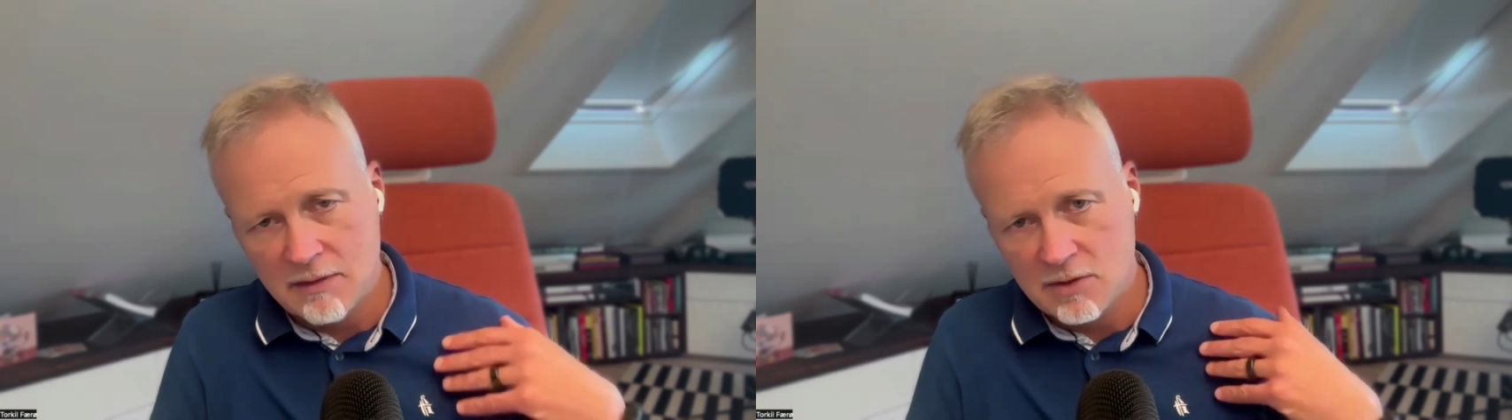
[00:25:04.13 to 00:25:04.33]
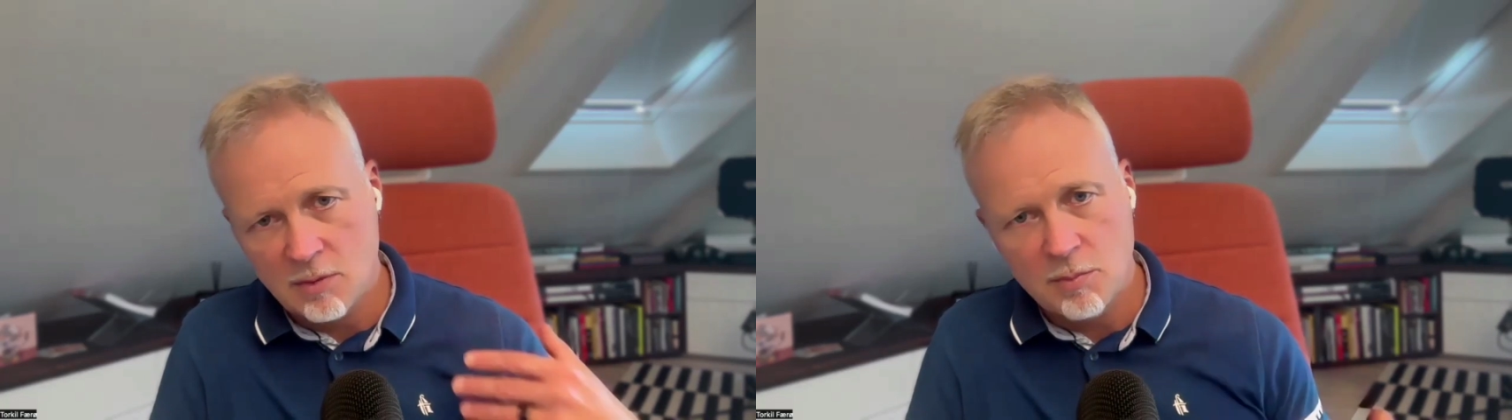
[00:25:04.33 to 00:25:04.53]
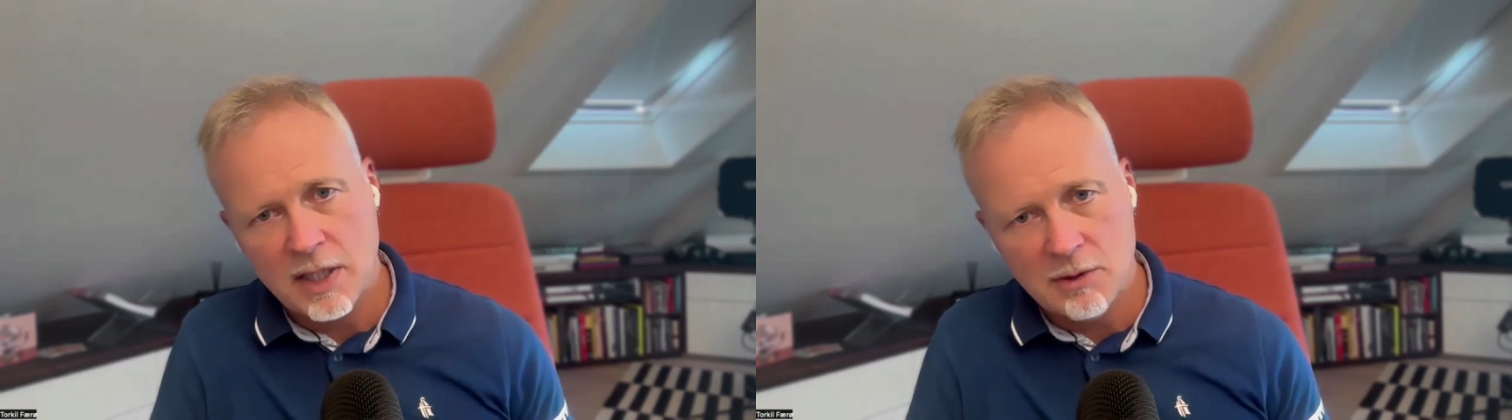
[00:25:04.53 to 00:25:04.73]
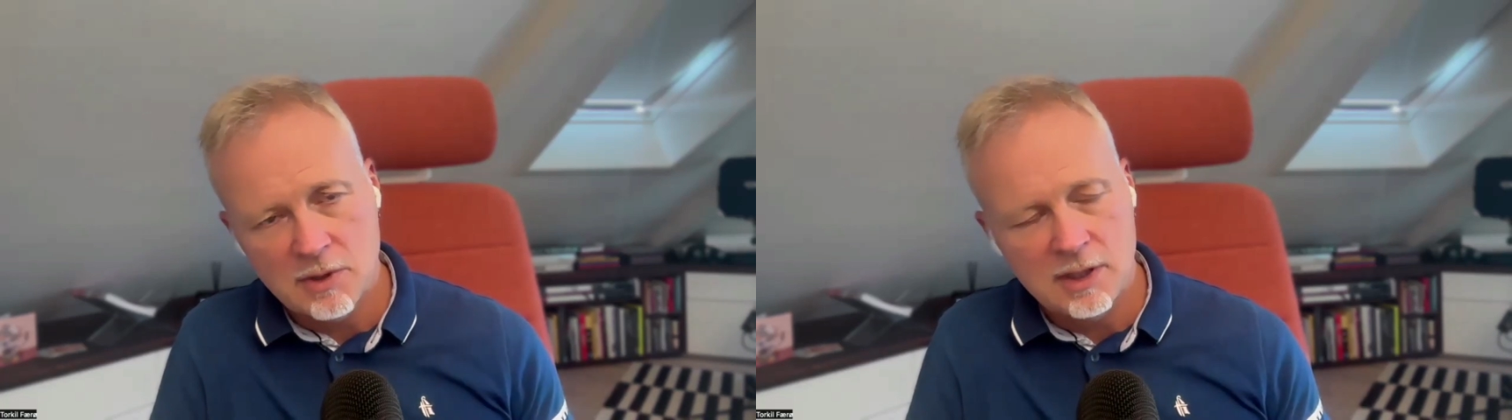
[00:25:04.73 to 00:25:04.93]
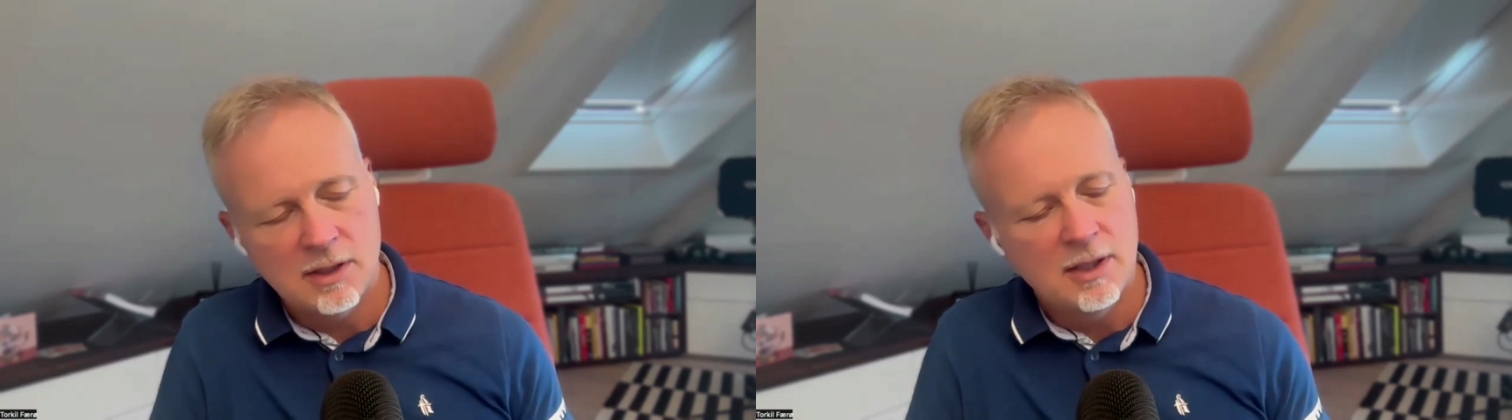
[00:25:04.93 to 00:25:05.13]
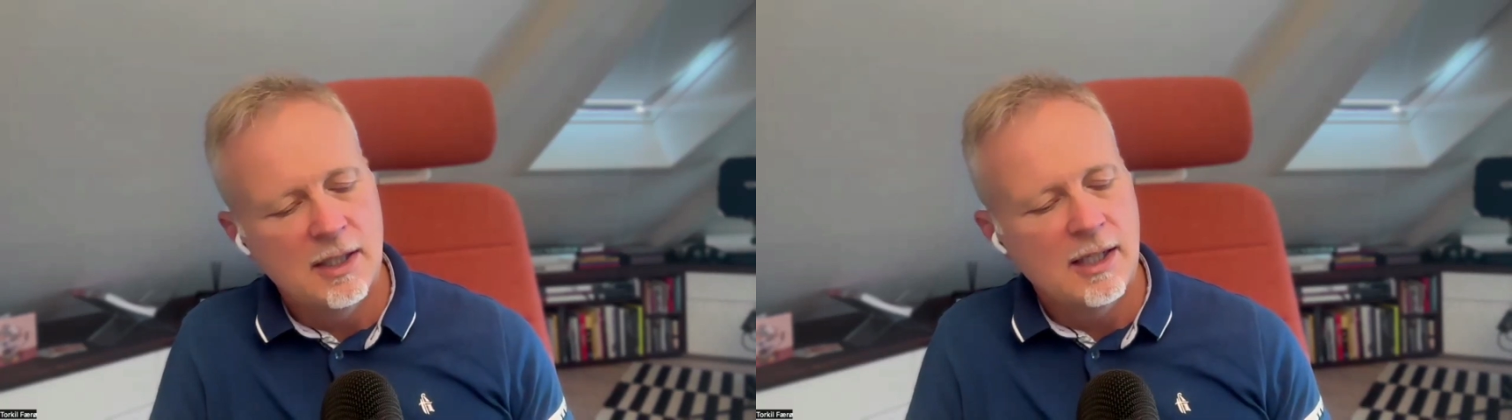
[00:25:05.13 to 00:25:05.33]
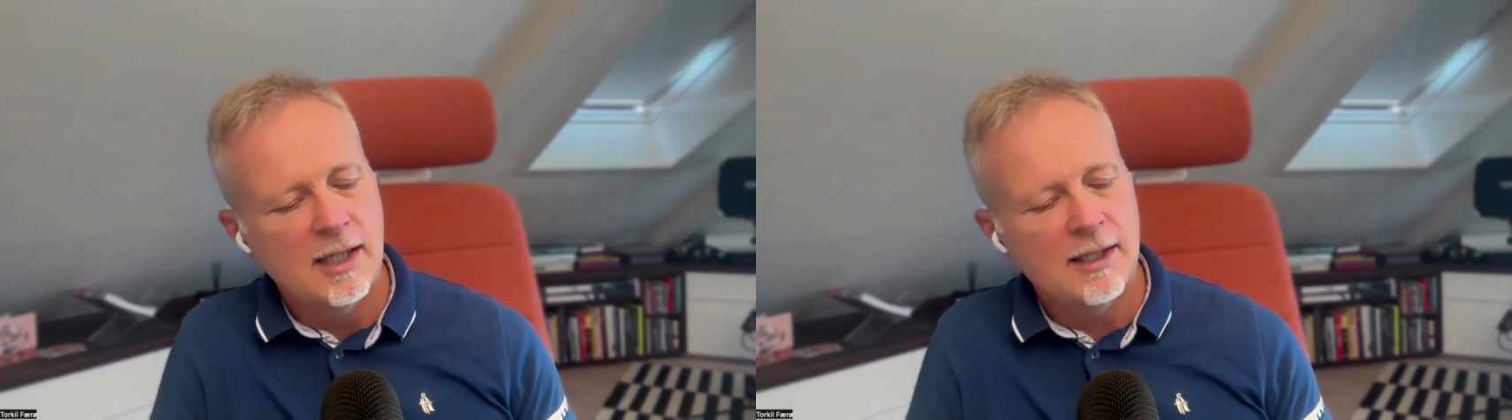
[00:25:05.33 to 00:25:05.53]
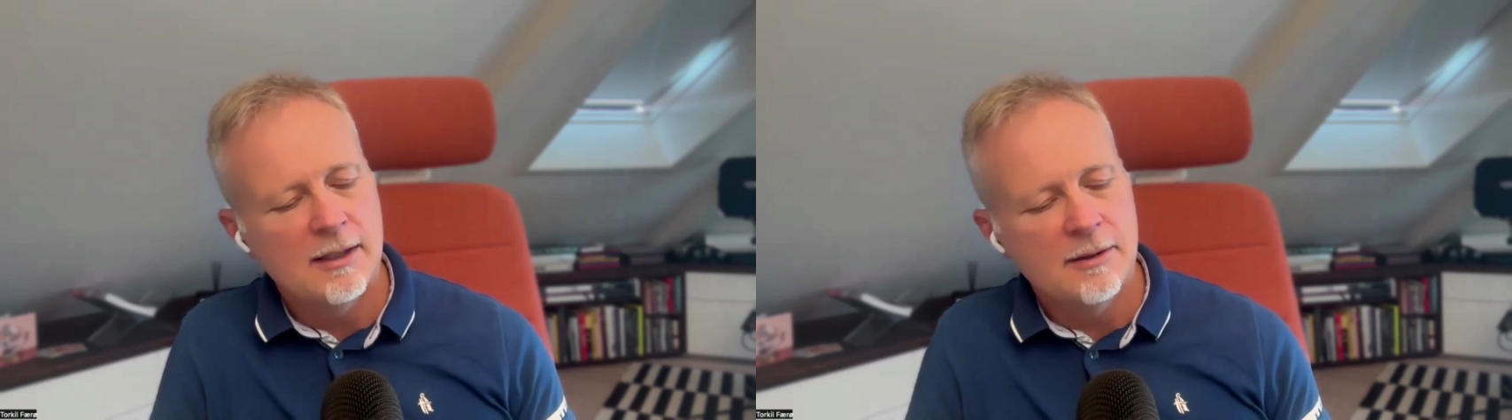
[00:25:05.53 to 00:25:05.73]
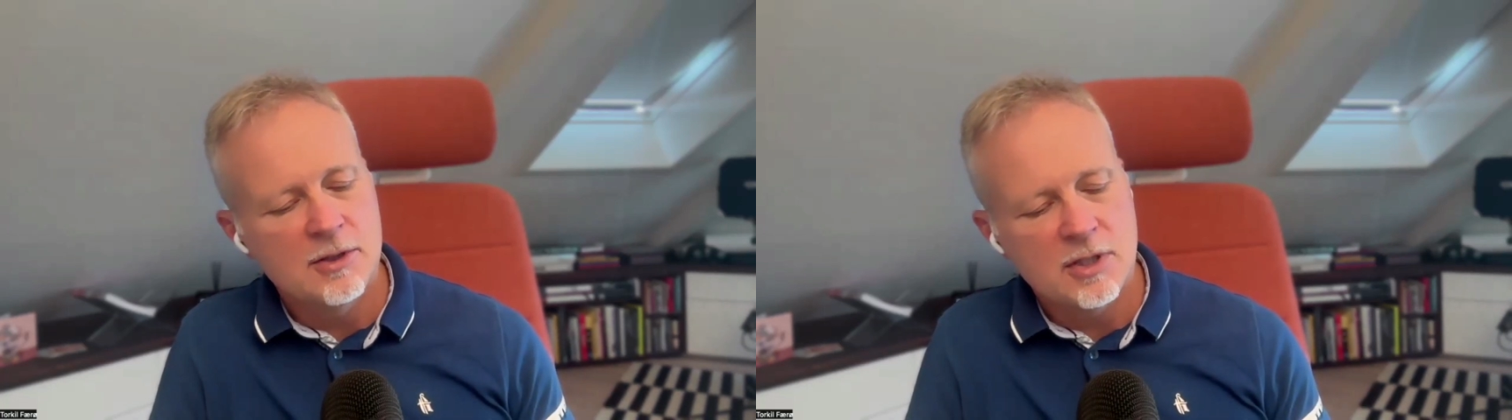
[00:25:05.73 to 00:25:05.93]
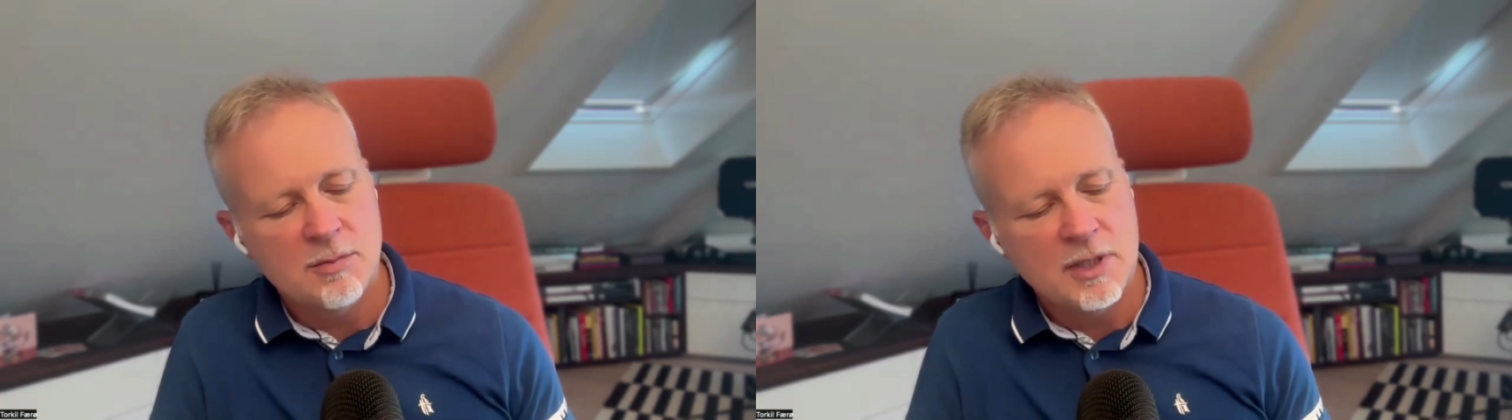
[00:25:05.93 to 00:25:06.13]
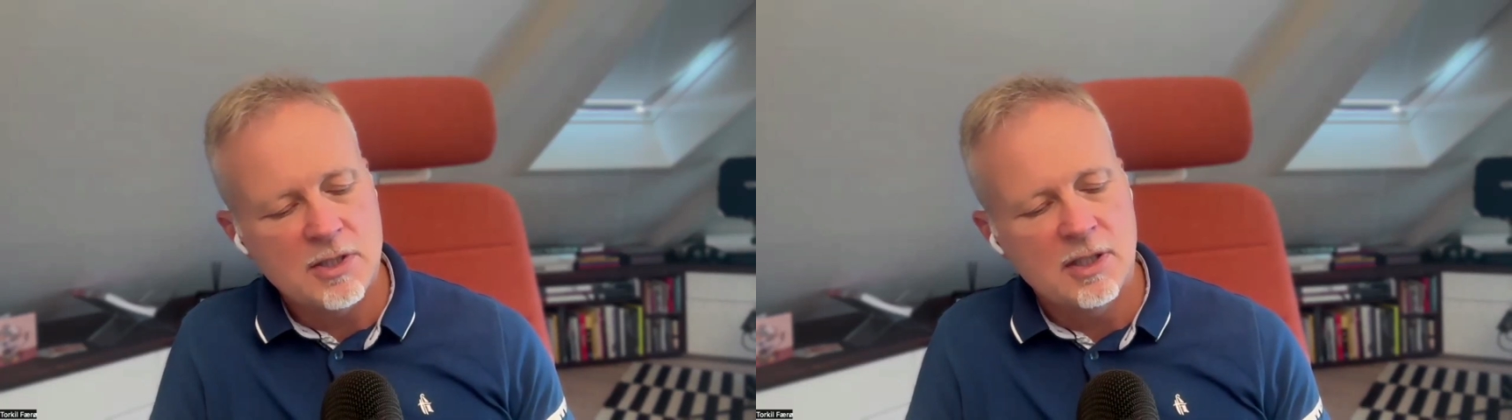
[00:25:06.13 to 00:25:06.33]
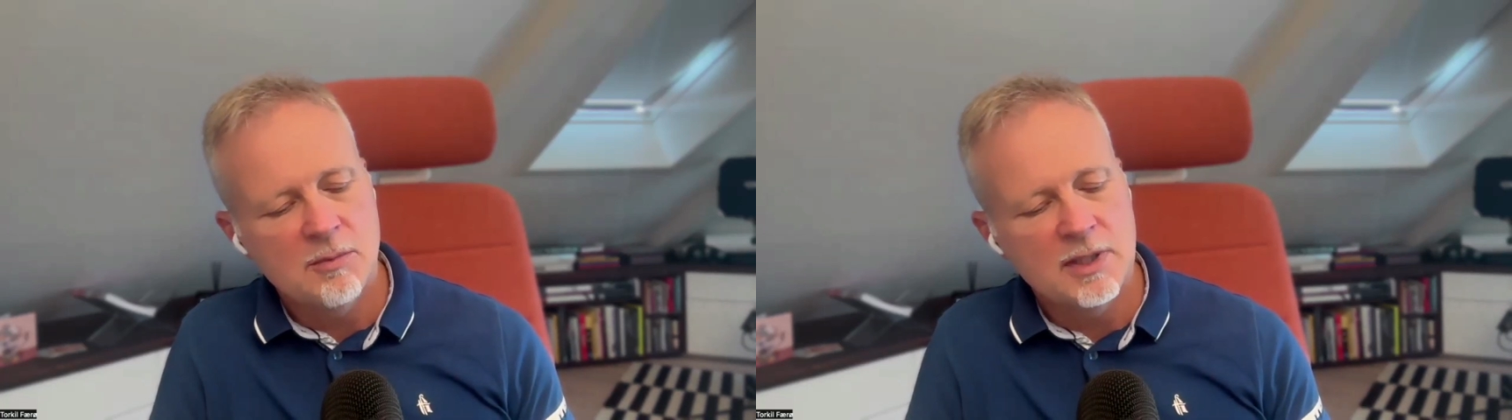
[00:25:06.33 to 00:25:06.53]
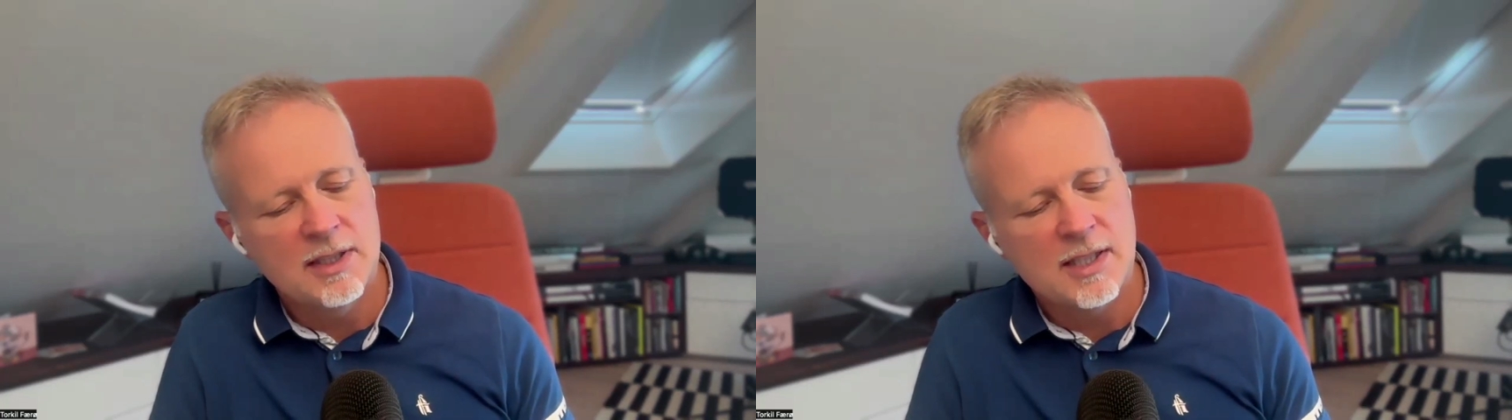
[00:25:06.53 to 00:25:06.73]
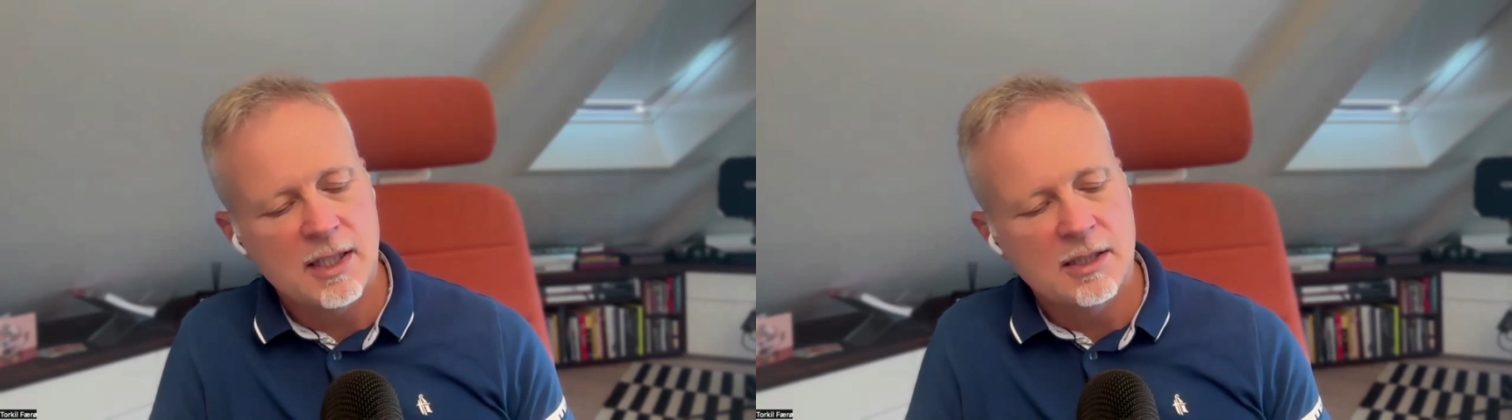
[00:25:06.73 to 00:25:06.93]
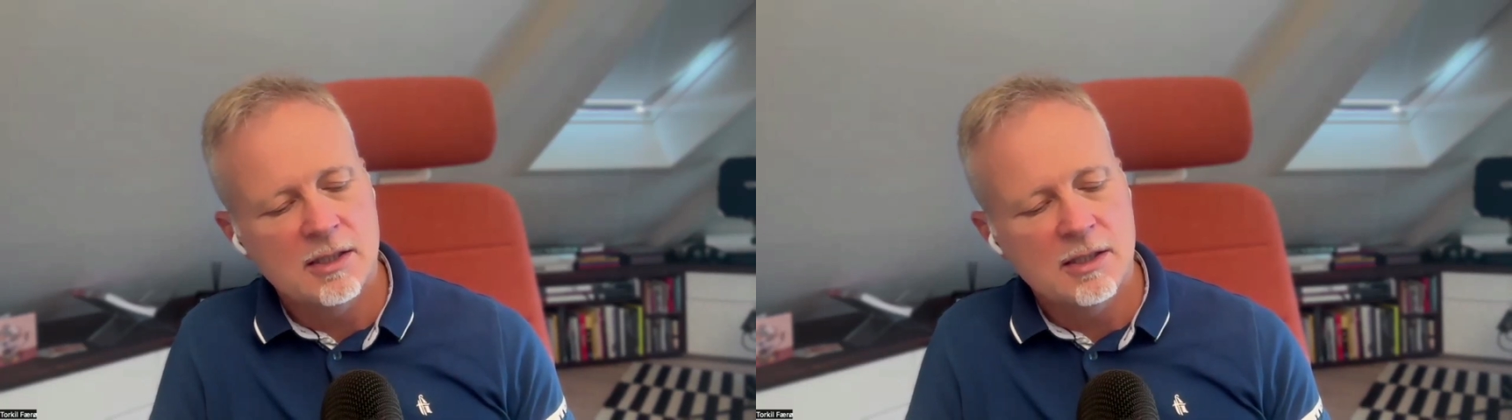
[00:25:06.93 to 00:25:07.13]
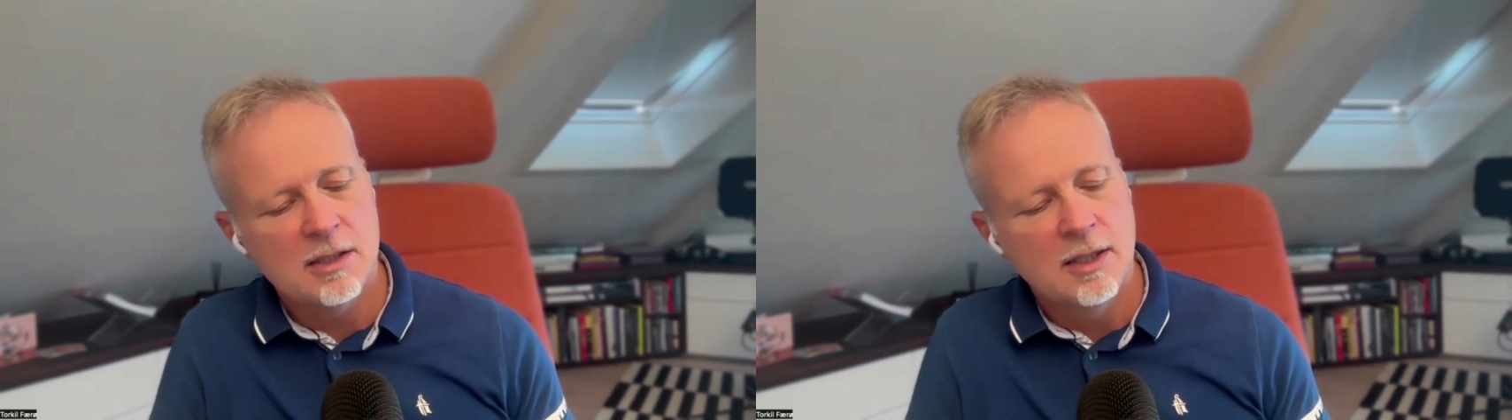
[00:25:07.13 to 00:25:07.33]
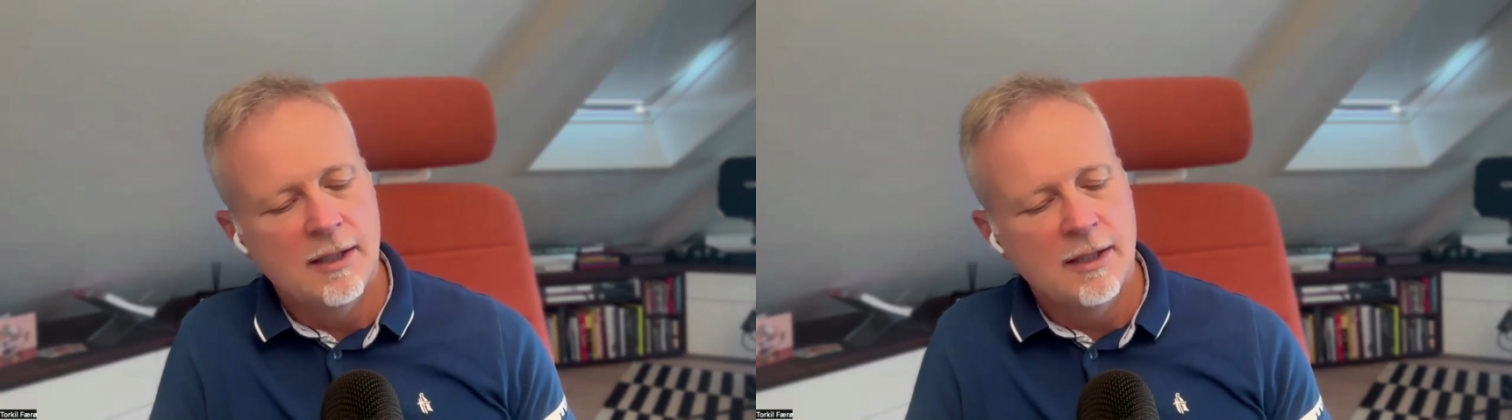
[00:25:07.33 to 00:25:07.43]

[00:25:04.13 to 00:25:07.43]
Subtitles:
some power, just measured in milliseconds.